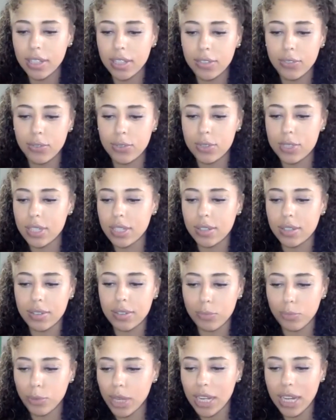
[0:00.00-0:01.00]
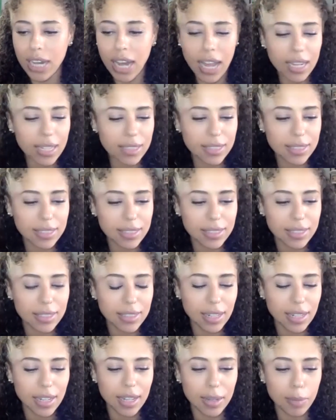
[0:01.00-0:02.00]
to reenact
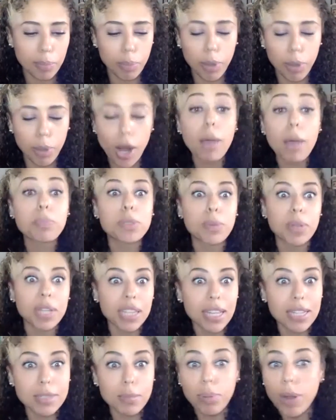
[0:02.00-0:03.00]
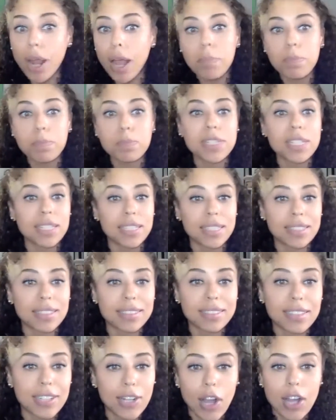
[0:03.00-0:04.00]
props. We had lots of props and
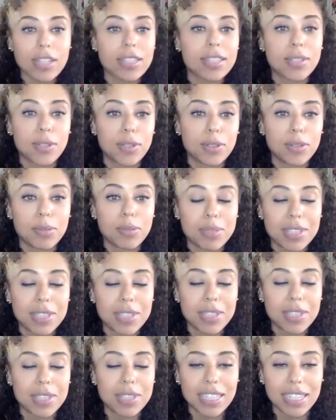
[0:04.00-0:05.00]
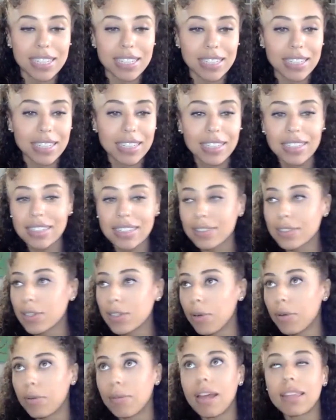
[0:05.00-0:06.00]
costumes, and
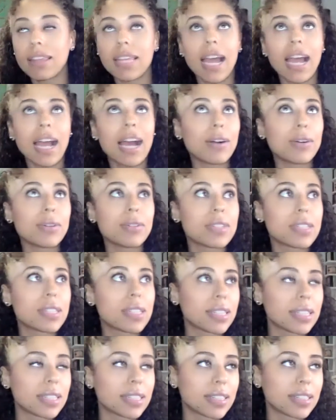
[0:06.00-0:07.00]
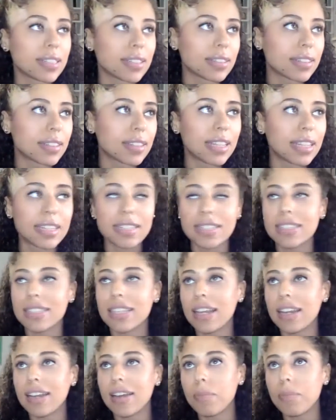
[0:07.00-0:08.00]
go around the house, and things
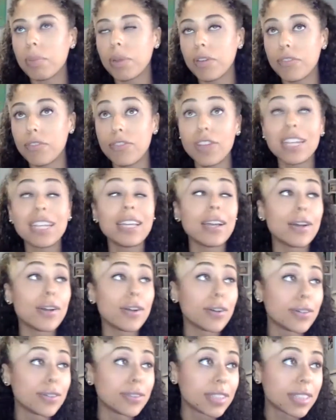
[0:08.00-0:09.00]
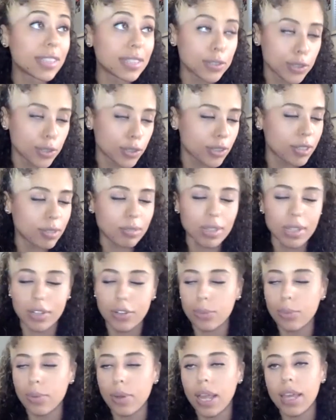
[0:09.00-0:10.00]
set up, and videos. There's a
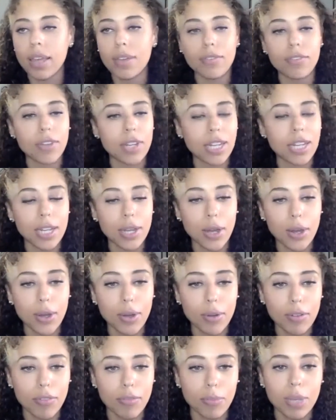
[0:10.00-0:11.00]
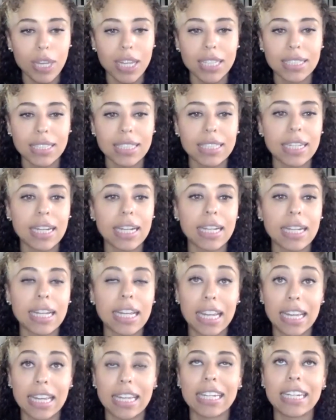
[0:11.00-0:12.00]
great video of me as a young
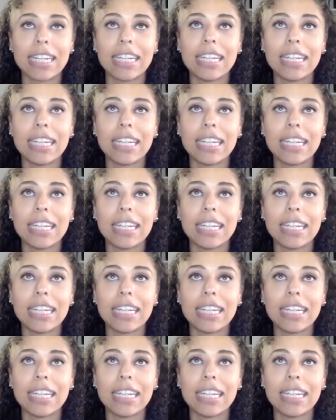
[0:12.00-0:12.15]
kid,